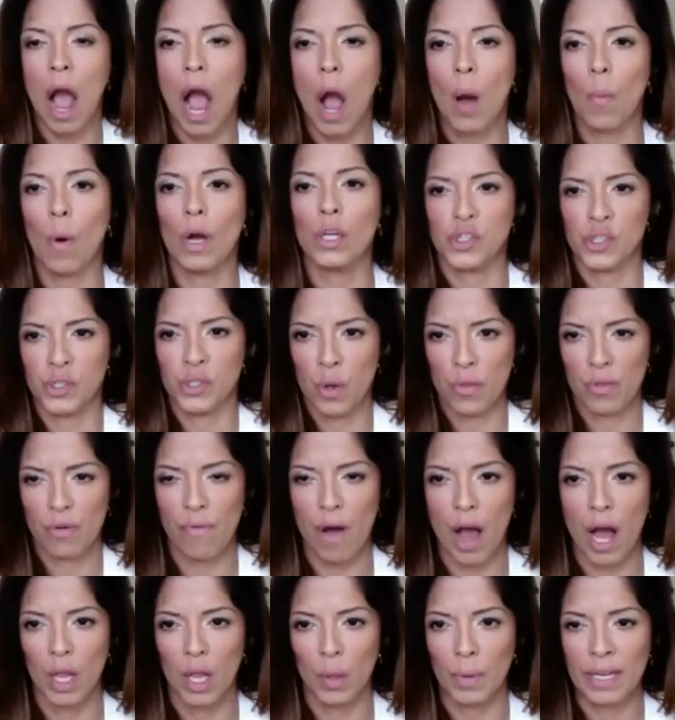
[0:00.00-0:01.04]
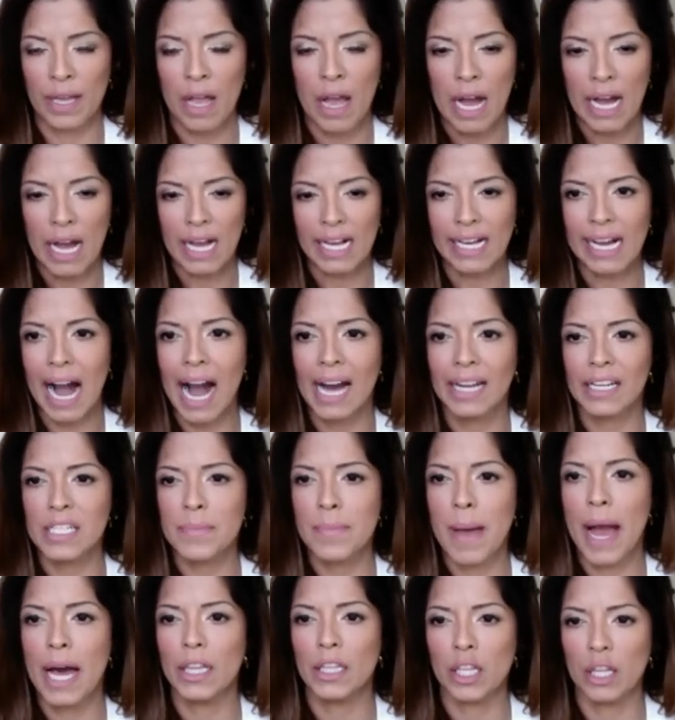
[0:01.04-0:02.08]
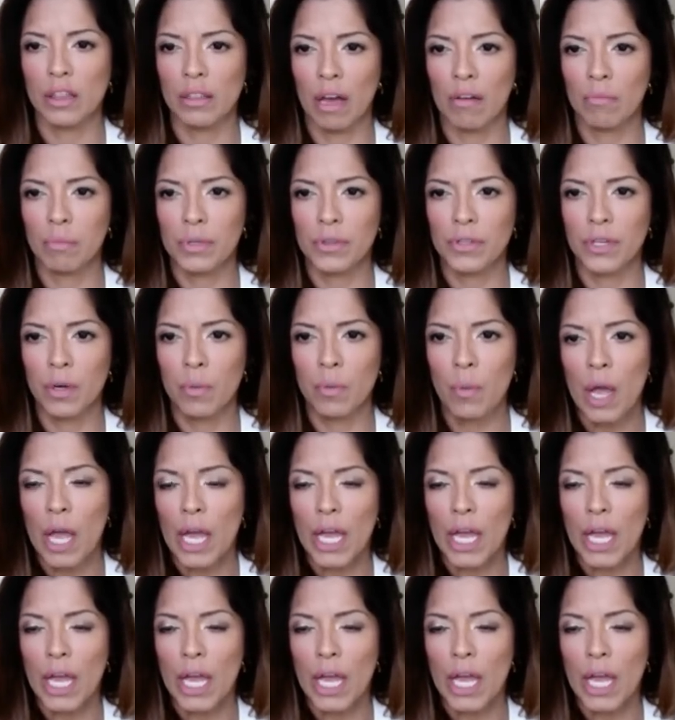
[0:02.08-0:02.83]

I want you to know the following. God is madly in love with you.